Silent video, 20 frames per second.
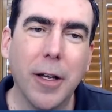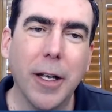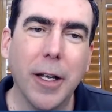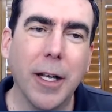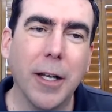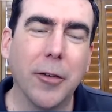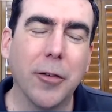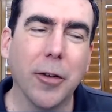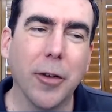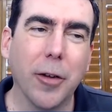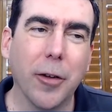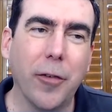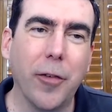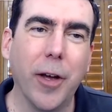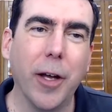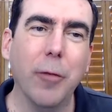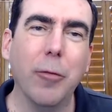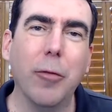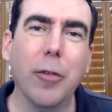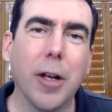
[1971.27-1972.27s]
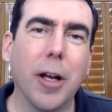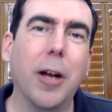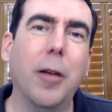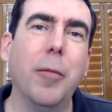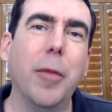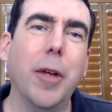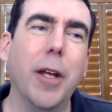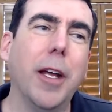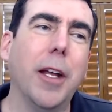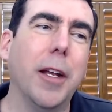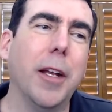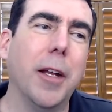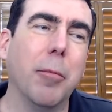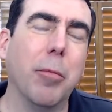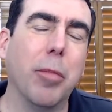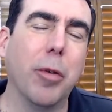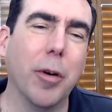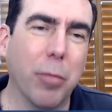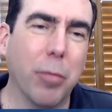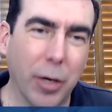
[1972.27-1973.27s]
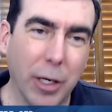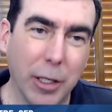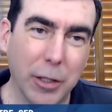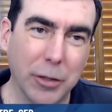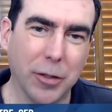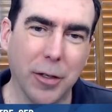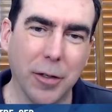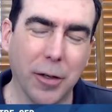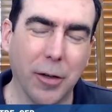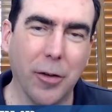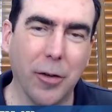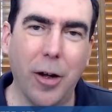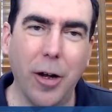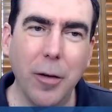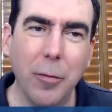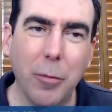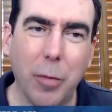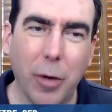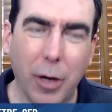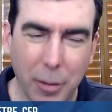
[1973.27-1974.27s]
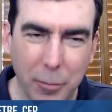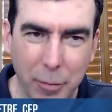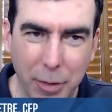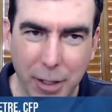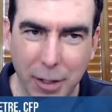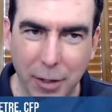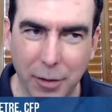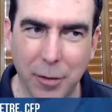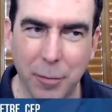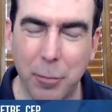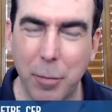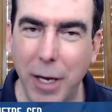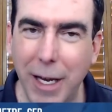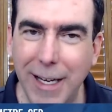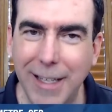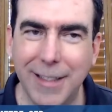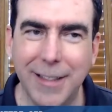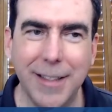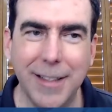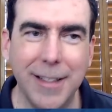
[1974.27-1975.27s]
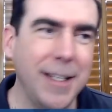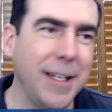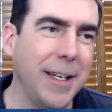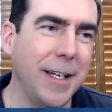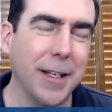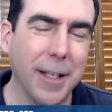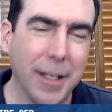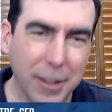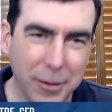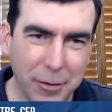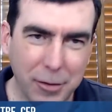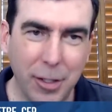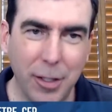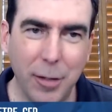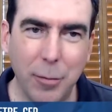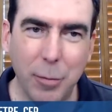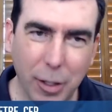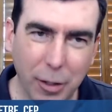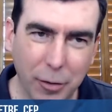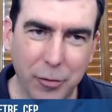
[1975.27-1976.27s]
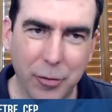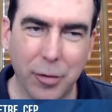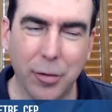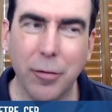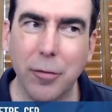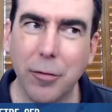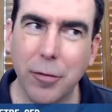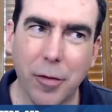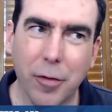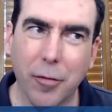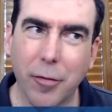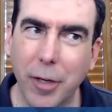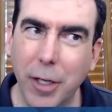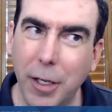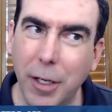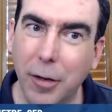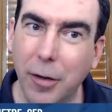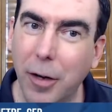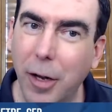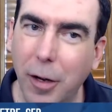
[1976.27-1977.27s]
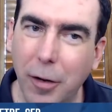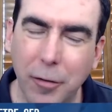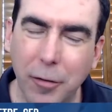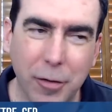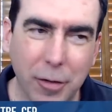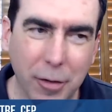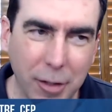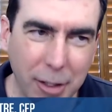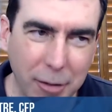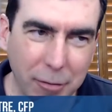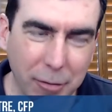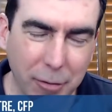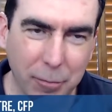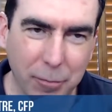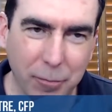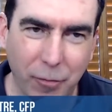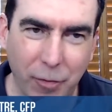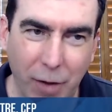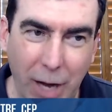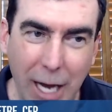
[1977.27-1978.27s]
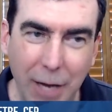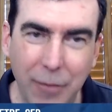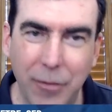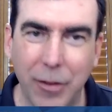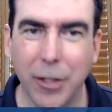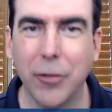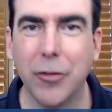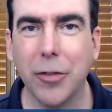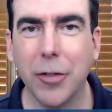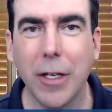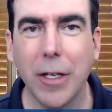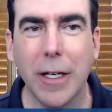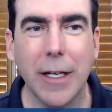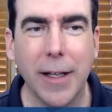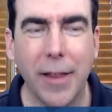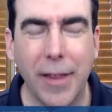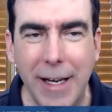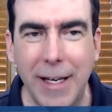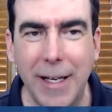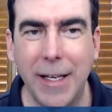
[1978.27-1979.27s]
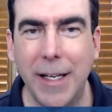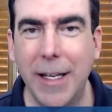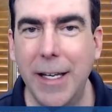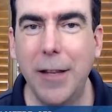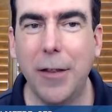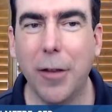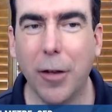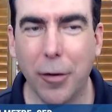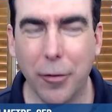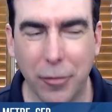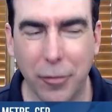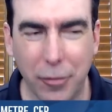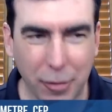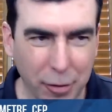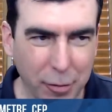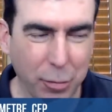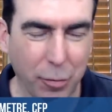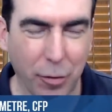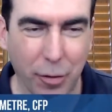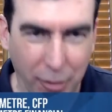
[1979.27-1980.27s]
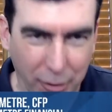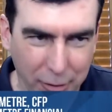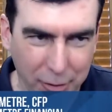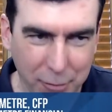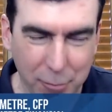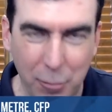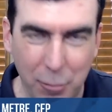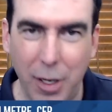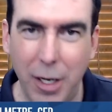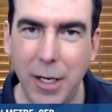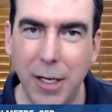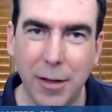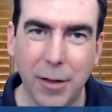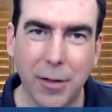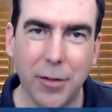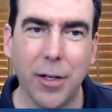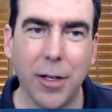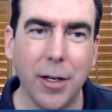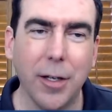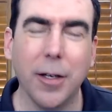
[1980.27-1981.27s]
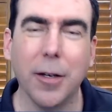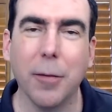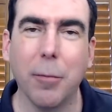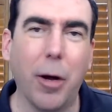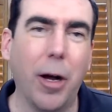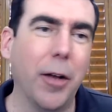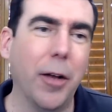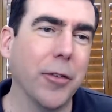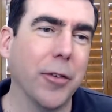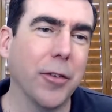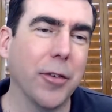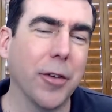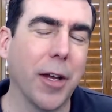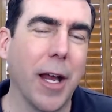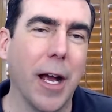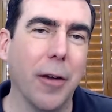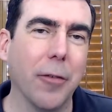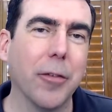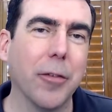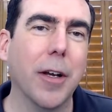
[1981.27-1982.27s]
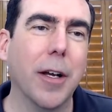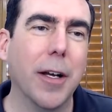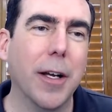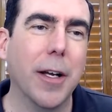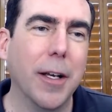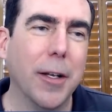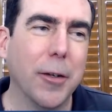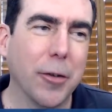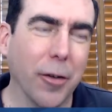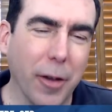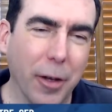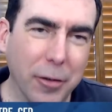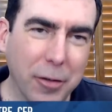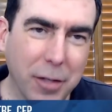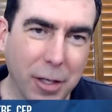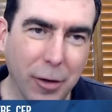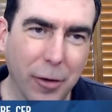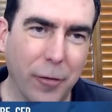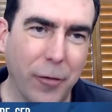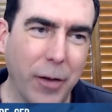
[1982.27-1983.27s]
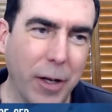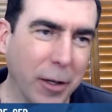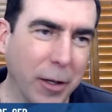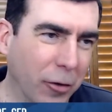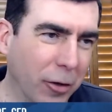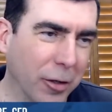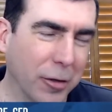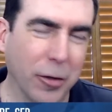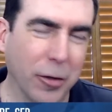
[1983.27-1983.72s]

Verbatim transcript: and so the Fed will come in and put pressure on the long bond because the banks need T bills, two and three year notes, and even five ish. They need those to support all this money that's hitting deposits accounts. So they'll tell the Fed, look,